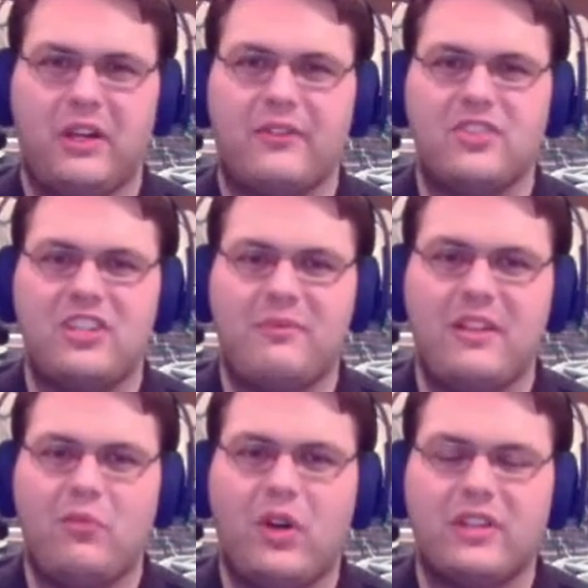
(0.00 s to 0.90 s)
somebody
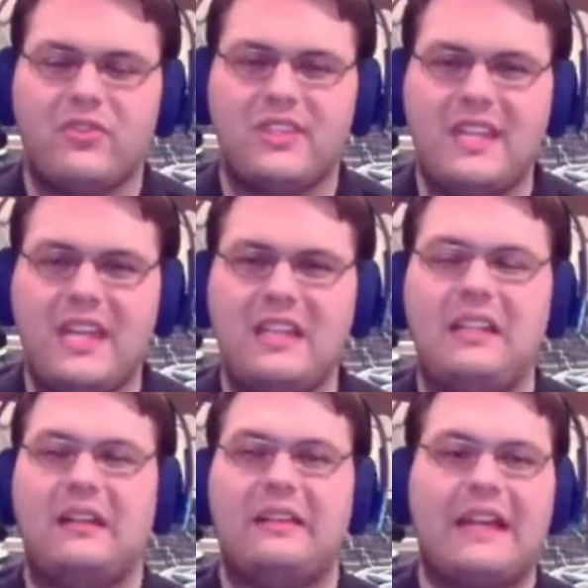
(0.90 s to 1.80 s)
wanders
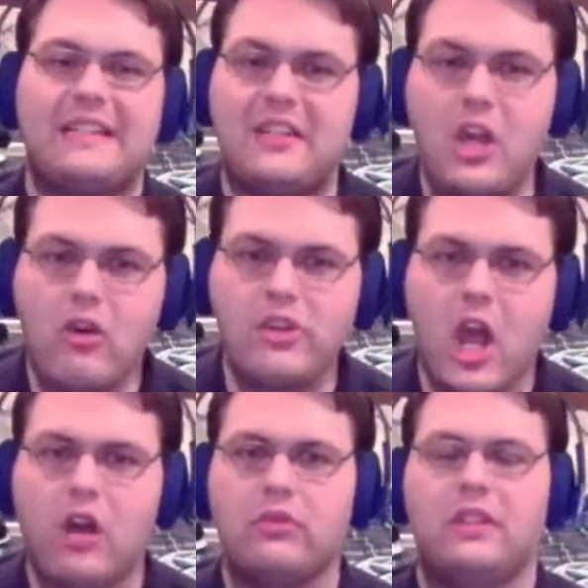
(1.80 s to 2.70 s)
in, that's a
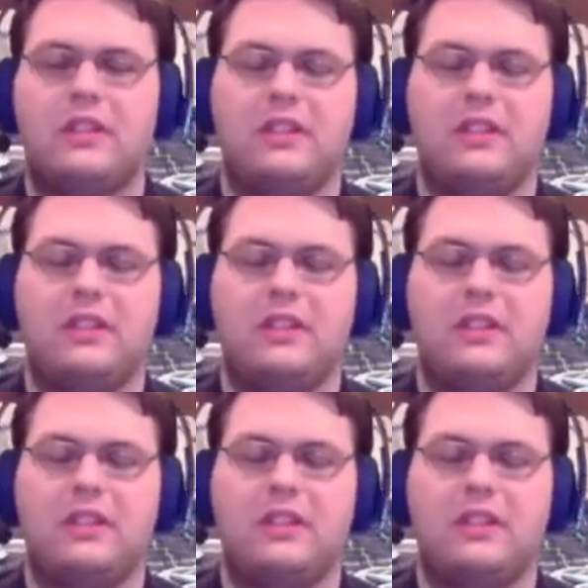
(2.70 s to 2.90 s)
no-no.